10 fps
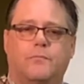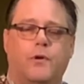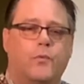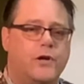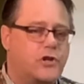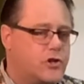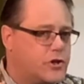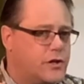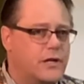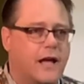But we
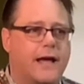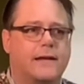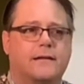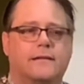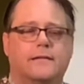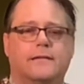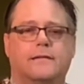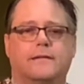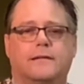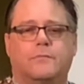should not
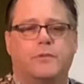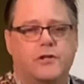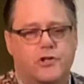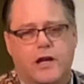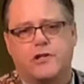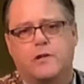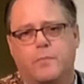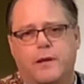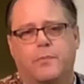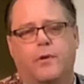be
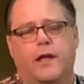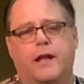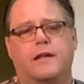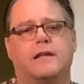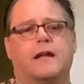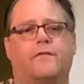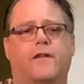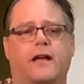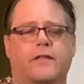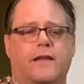judging people and
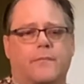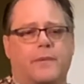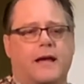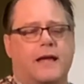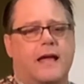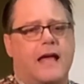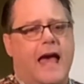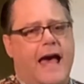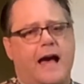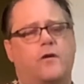identifying them by
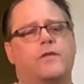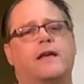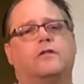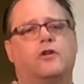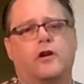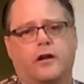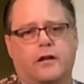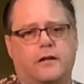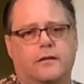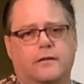how they
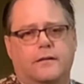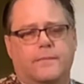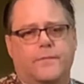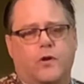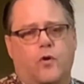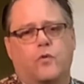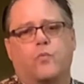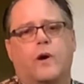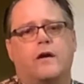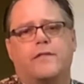look or
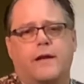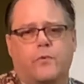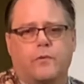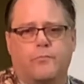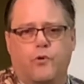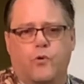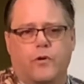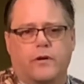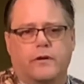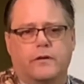where they were
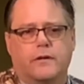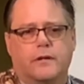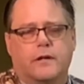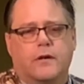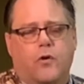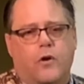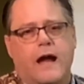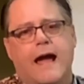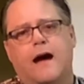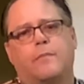born or
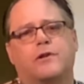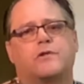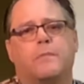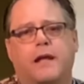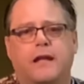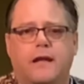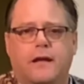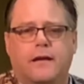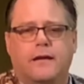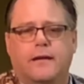how much
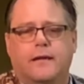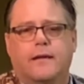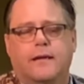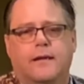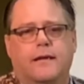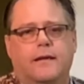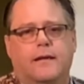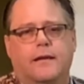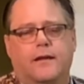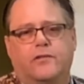money
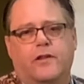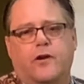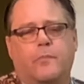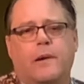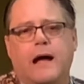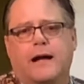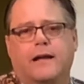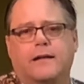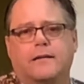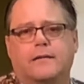is in their
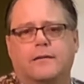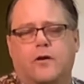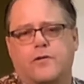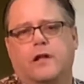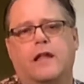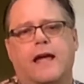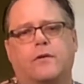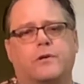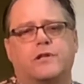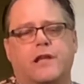pocket or the
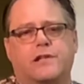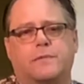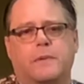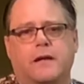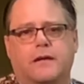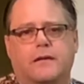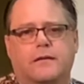language they speak.